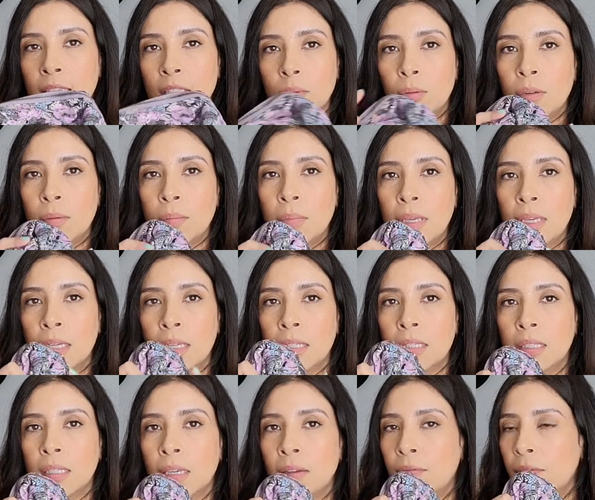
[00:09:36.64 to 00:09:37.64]
this one
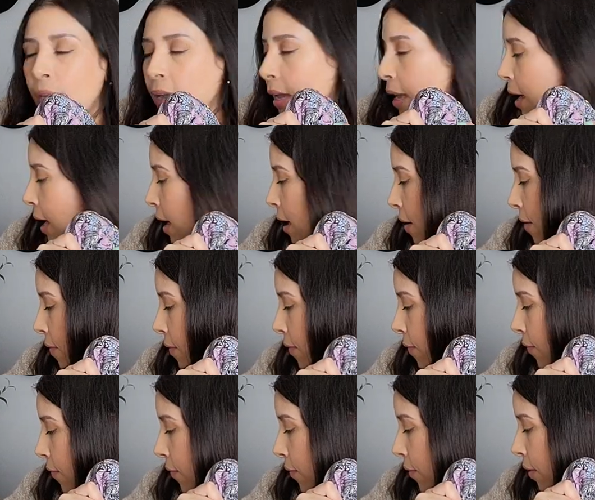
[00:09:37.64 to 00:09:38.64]
because if I have
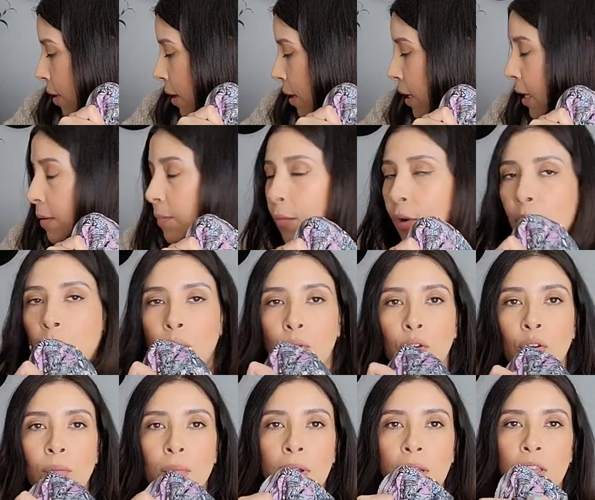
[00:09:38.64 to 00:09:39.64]
need more
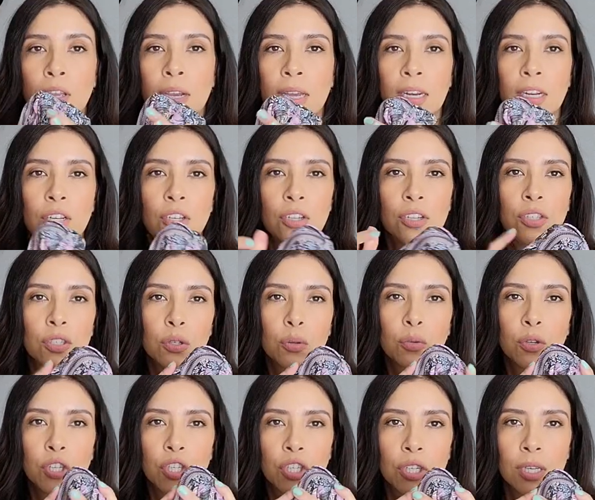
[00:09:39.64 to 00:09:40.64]
room, I kind of just
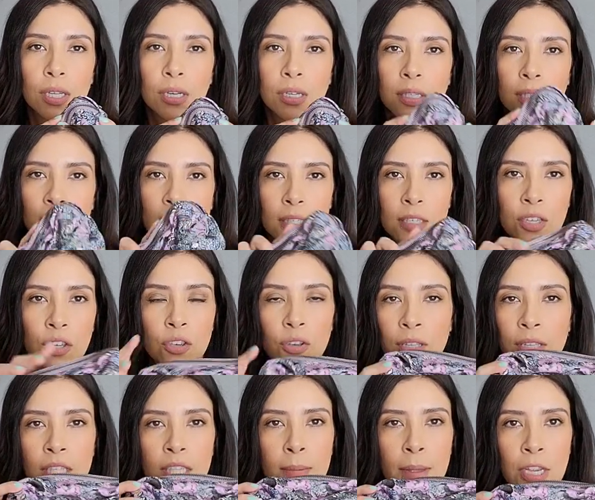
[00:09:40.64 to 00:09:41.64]
squish it and you
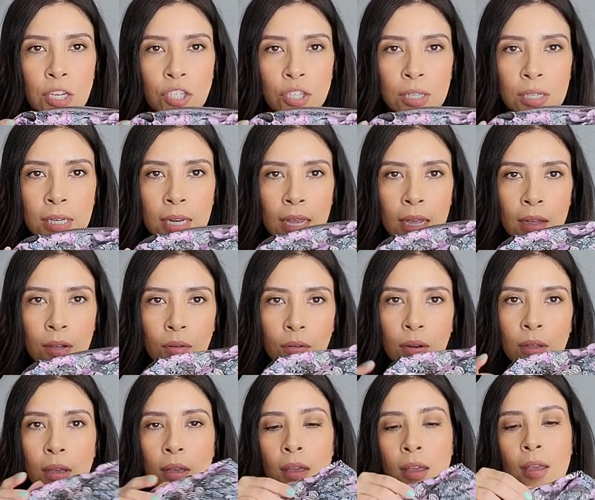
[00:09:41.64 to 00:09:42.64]
can smash it
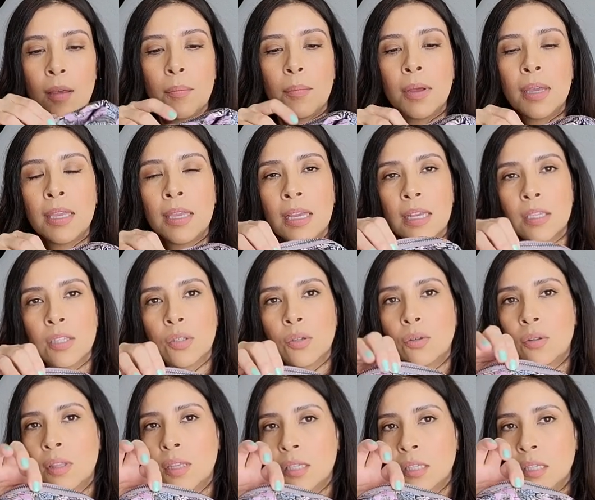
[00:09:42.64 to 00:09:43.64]
down. But yes,
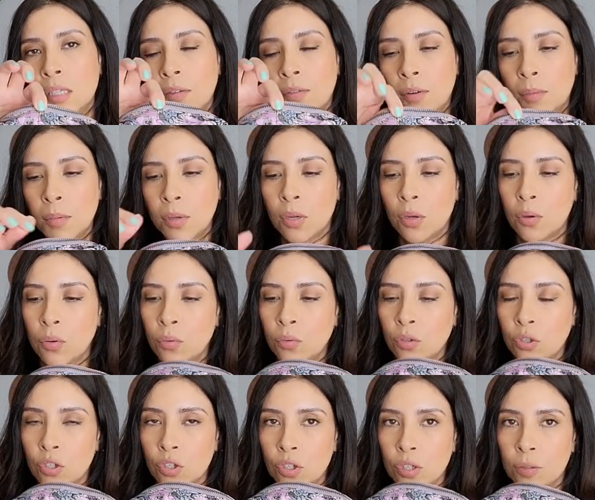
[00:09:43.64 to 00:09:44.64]
so this is from
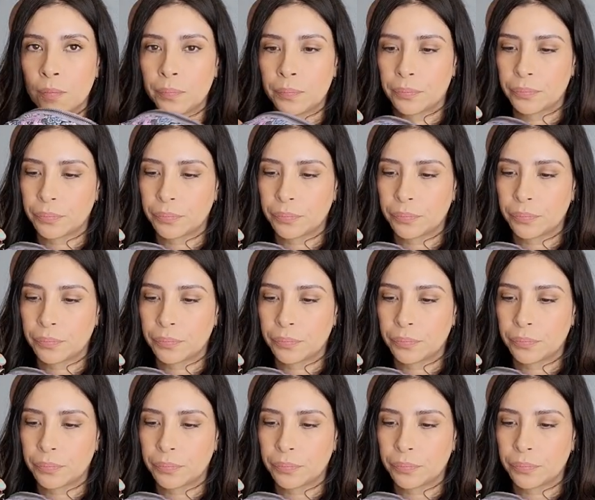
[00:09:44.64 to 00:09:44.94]
Coach.